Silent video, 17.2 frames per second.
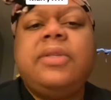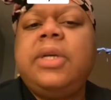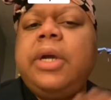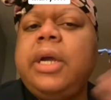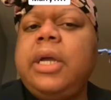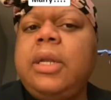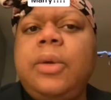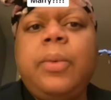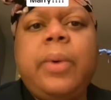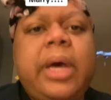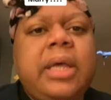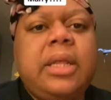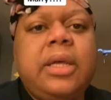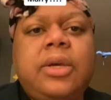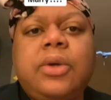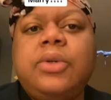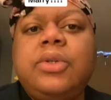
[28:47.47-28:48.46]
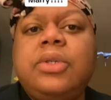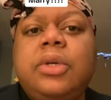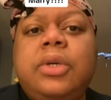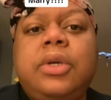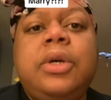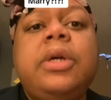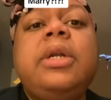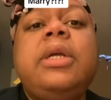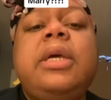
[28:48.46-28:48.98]
is there any way that your
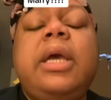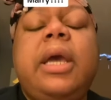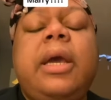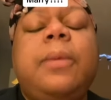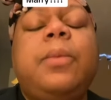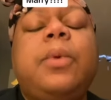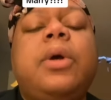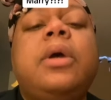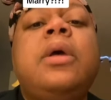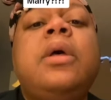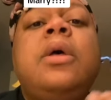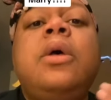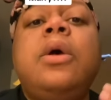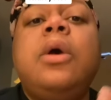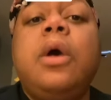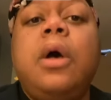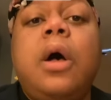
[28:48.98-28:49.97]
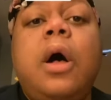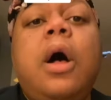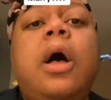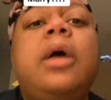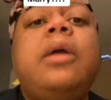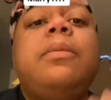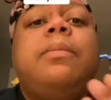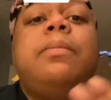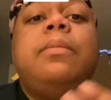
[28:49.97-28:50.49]
security camera
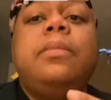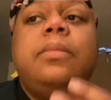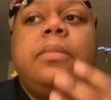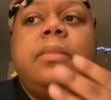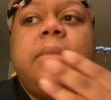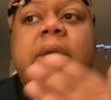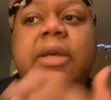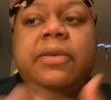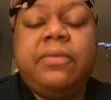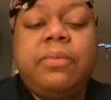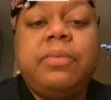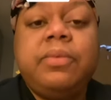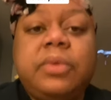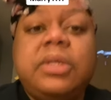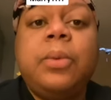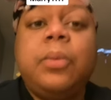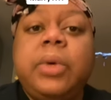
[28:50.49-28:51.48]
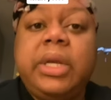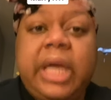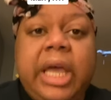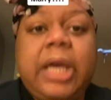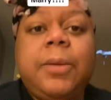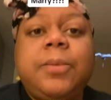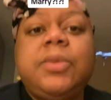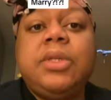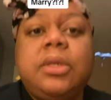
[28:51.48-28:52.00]
caught if someone
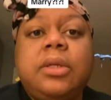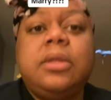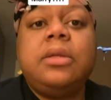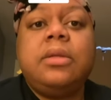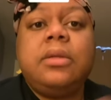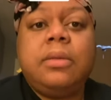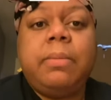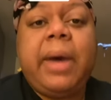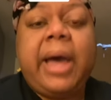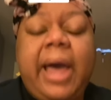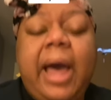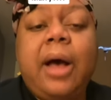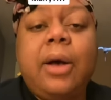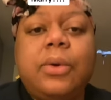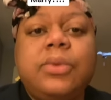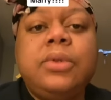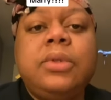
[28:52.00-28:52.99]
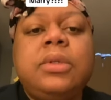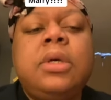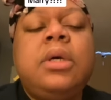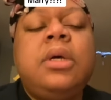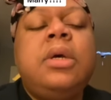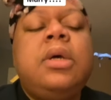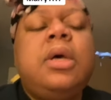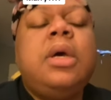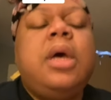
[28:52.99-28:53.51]
came to my house
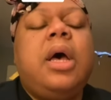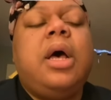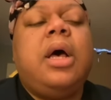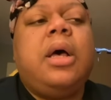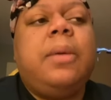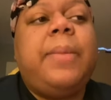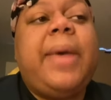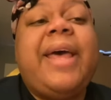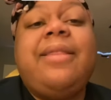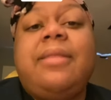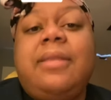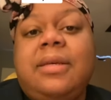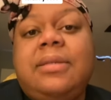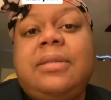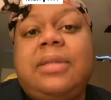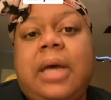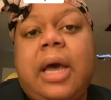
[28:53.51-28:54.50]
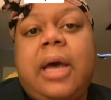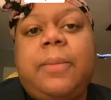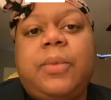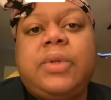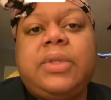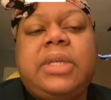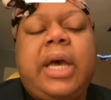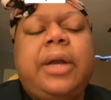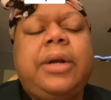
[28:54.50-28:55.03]
um, at this time
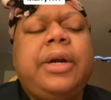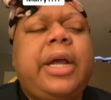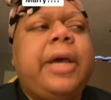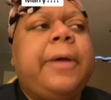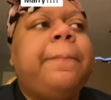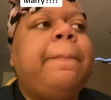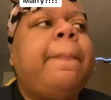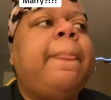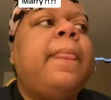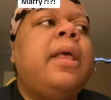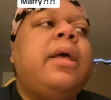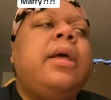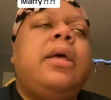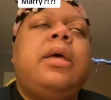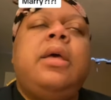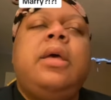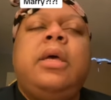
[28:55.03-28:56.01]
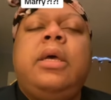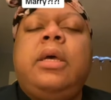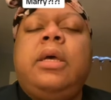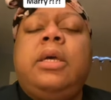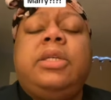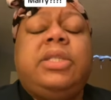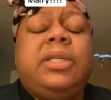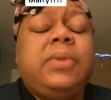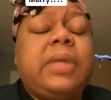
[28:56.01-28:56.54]
on Saturday?
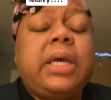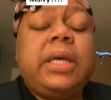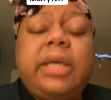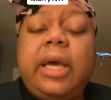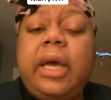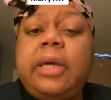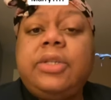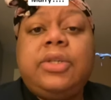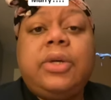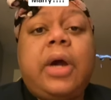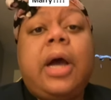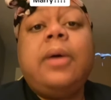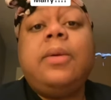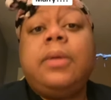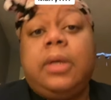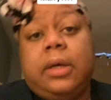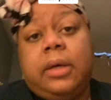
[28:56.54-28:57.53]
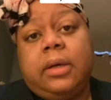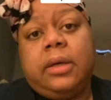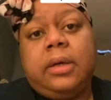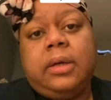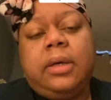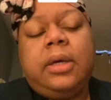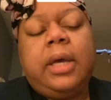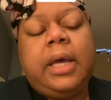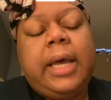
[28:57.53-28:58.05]
She's like, yeah, sure, I'll look.
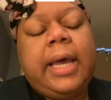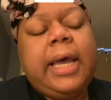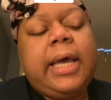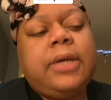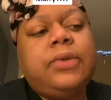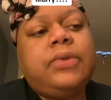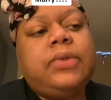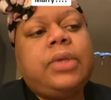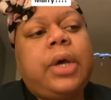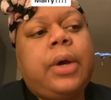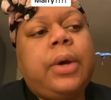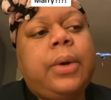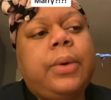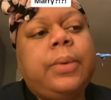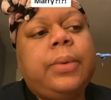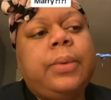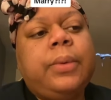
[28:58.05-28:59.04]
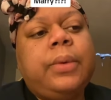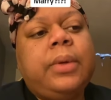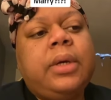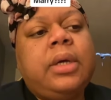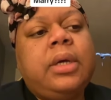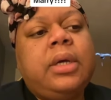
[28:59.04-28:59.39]
And so